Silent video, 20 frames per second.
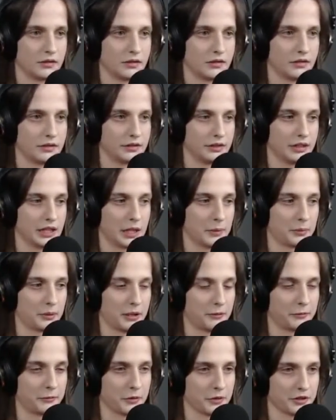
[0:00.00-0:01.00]
Yeah,
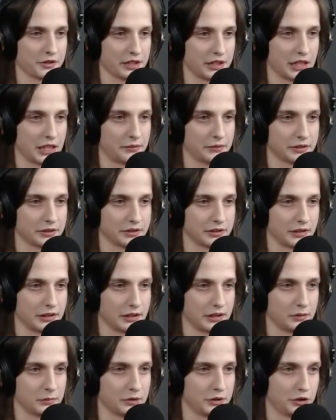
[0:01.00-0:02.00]
unfortunately I have a
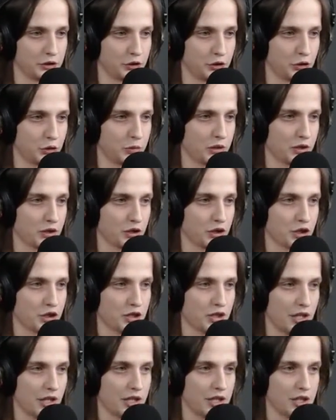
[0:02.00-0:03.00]
little bit too much
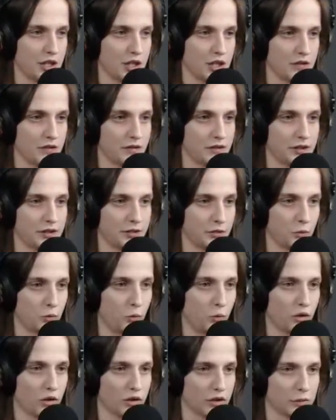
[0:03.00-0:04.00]
HEV to
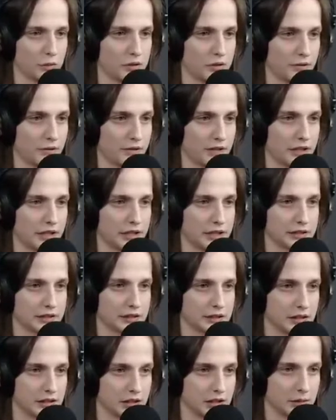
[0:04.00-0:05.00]
work with that.
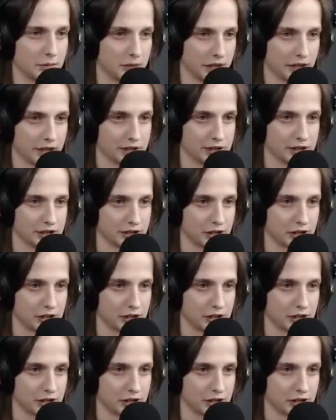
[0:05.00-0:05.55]
But I can just go